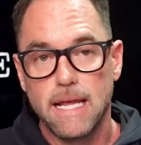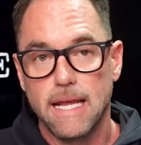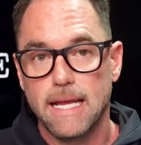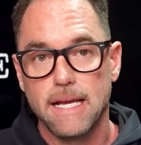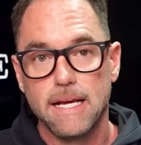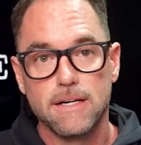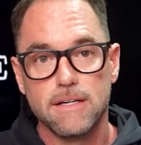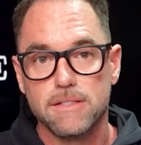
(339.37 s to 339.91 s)

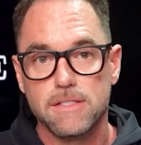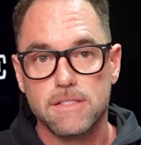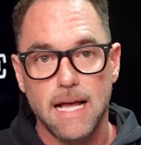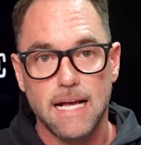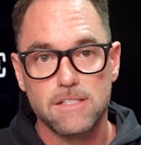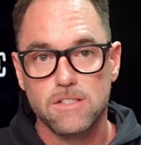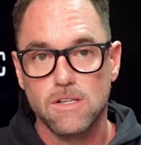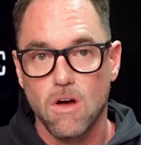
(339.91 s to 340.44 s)
years,
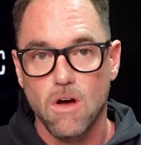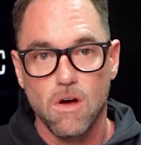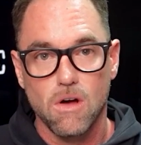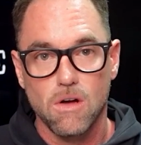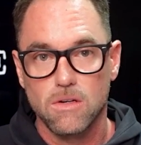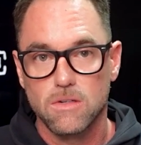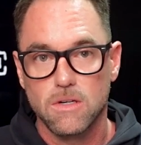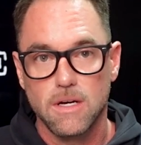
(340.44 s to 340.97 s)
I
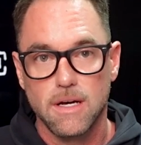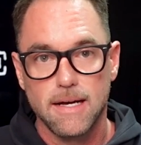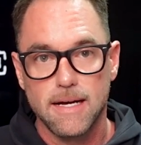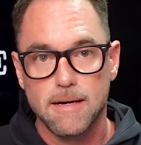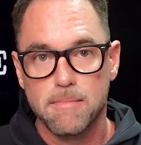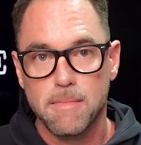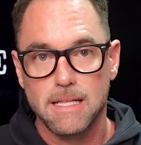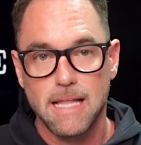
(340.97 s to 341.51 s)
saw
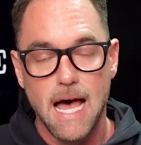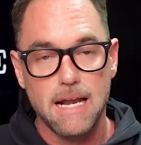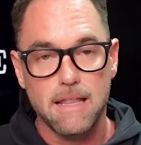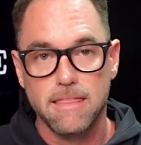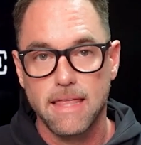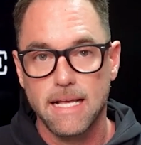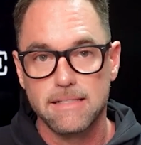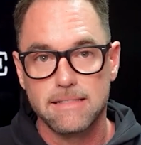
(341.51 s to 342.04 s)
a lot
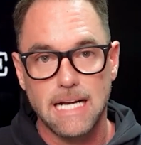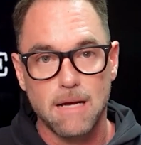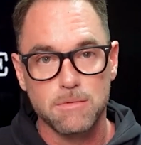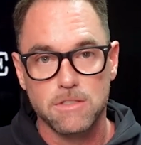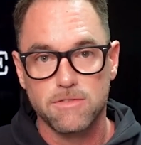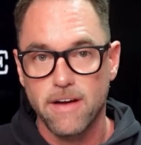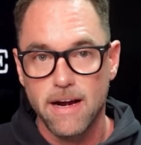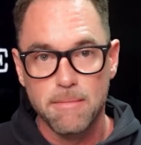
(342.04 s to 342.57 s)
of things that I
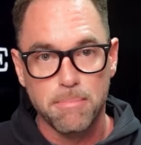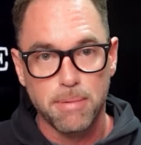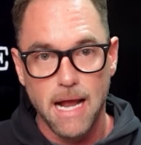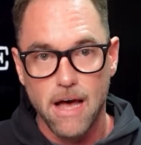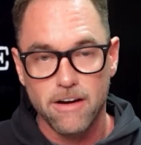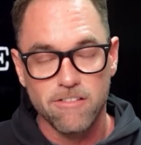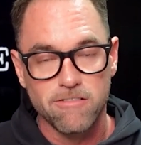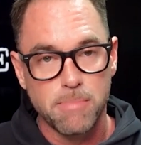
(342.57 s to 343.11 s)
was very
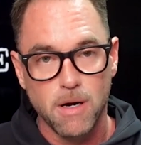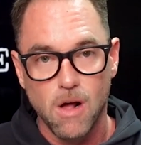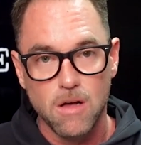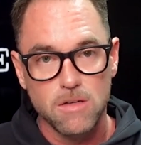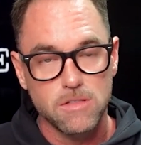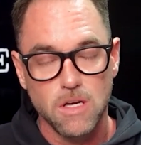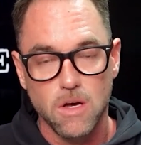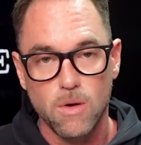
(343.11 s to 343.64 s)
proud of, but
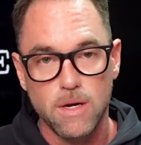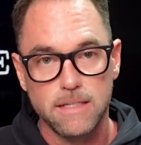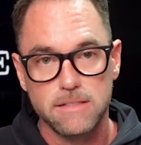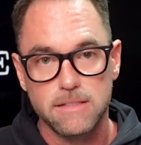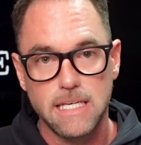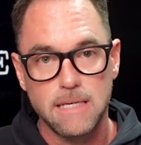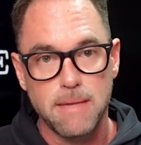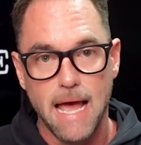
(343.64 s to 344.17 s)
also, and it
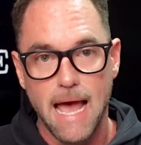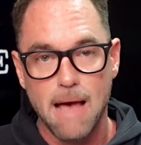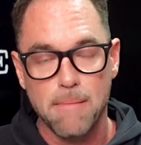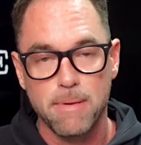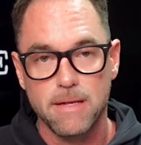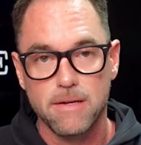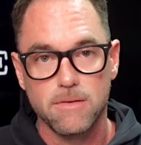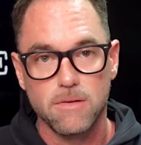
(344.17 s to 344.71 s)
seemed to
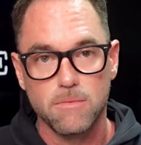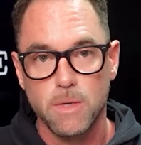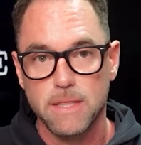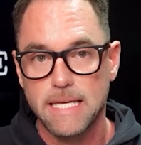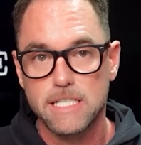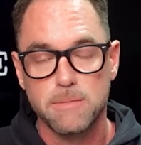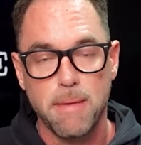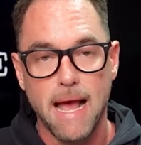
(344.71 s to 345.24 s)
happen with
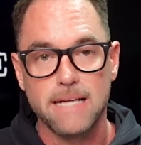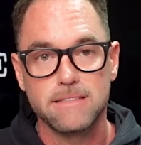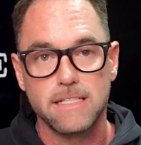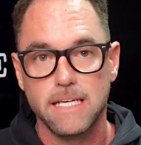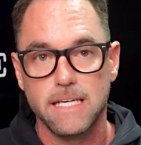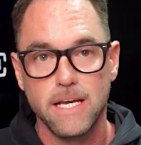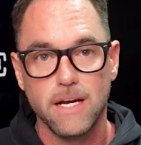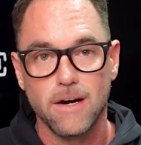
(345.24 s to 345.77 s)
each
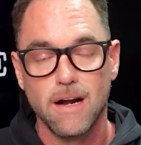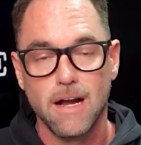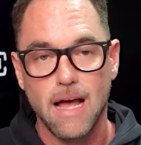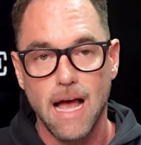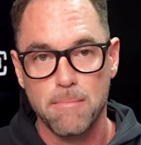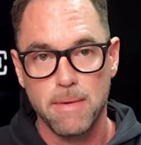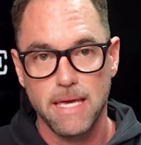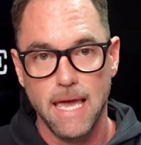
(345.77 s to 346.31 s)
passing year,
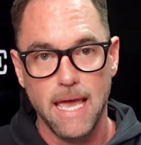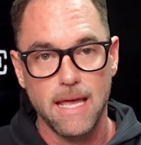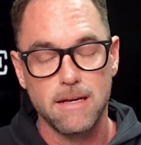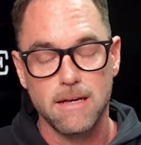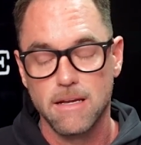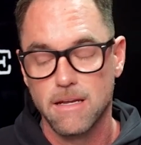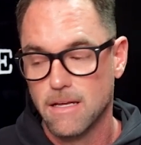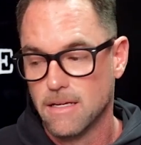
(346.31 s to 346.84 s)
I
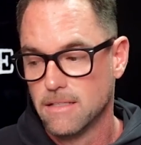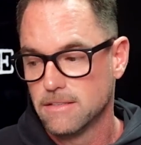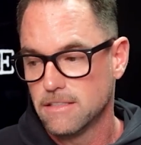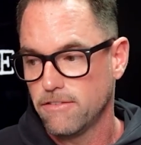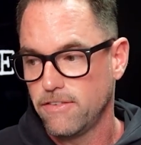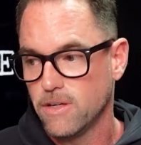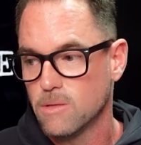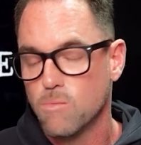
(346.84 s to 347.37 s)
began to
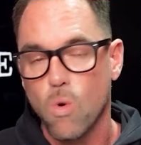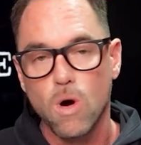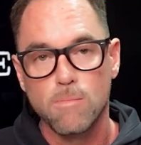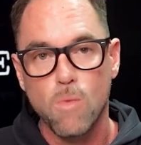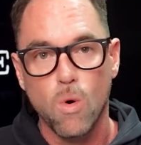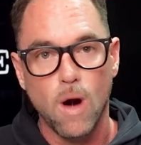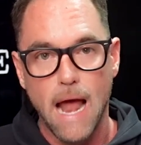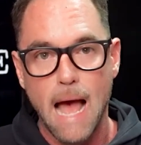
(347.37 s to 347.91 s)
feel more
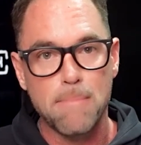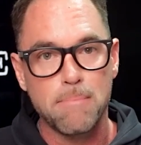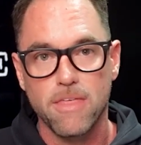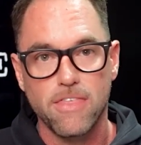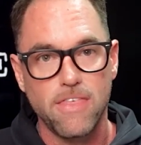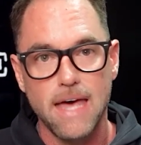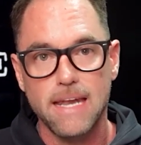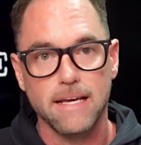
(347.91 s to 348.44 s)
and more
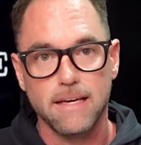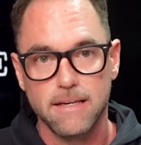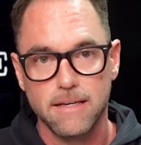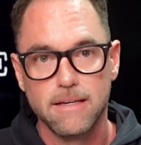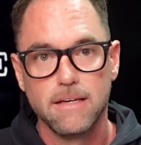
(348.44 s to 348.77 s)
apathetic